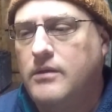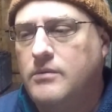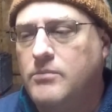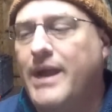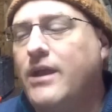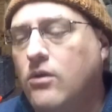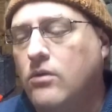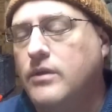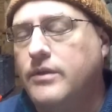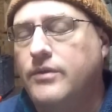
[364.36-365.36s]
my
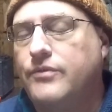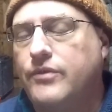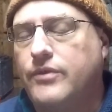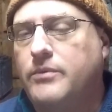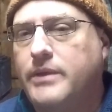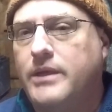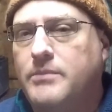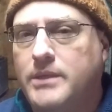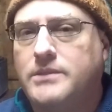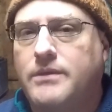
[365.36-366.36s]
goal is I want to get
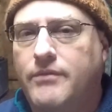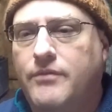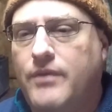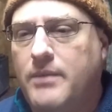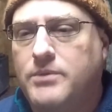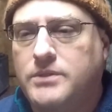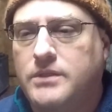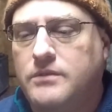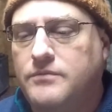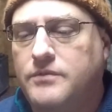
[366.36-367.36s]
about
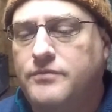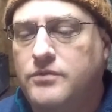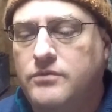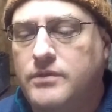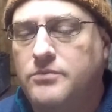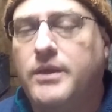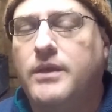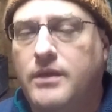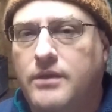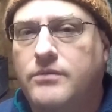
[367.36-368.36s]
75% of the food that we
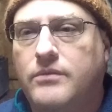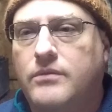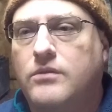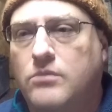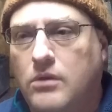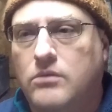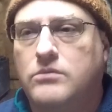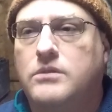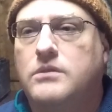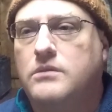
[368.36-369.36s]
eat
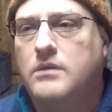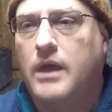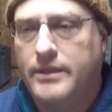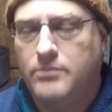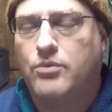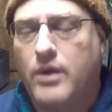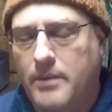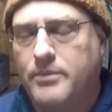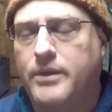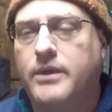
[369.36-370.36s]
grown on the
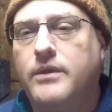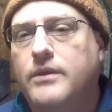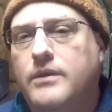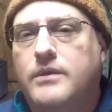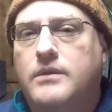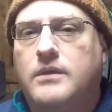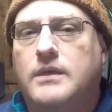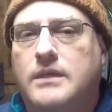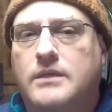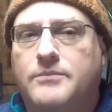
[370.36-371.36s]
property.
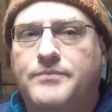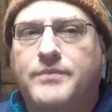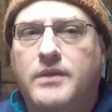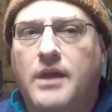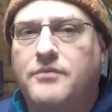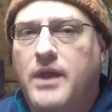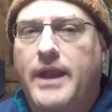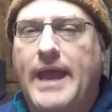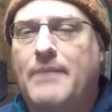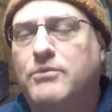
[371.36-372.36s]
I've
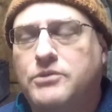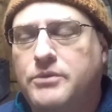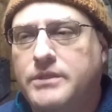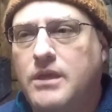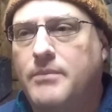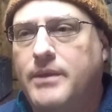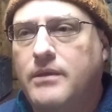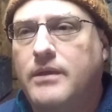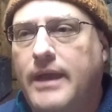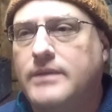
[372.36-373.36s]
got apple trees
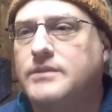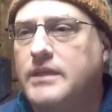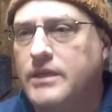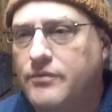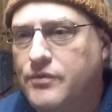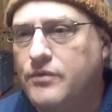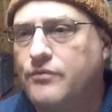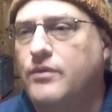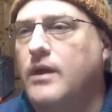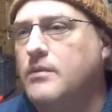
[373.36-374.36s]
coming as a gift
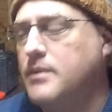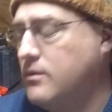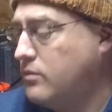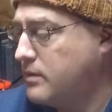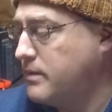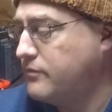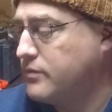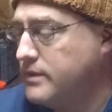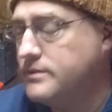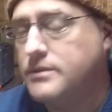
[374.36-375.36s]
from one of my
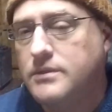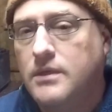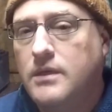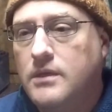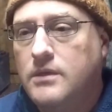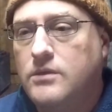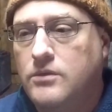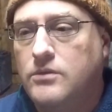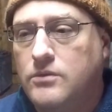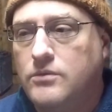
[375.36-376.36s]
friends
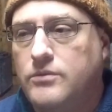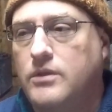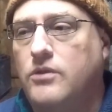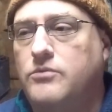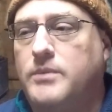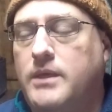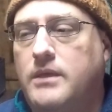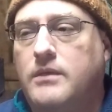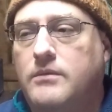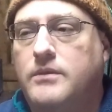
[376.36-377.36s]
who loaned
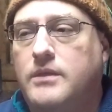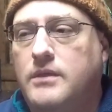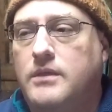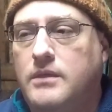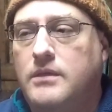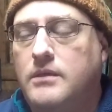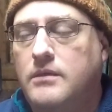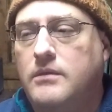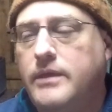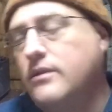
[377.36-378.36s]
me
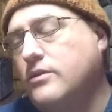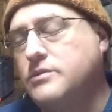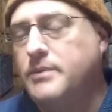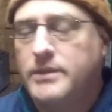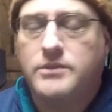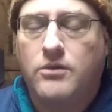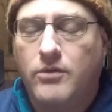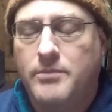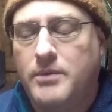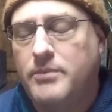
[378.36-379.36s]
he loans me his
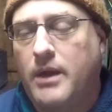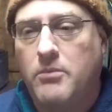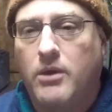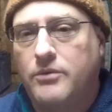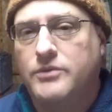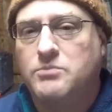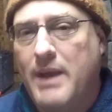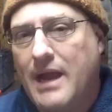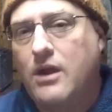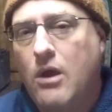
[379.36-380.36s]
equipment, but I borrowed his
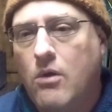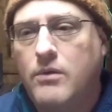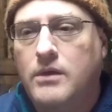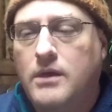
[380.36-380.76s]
backhoe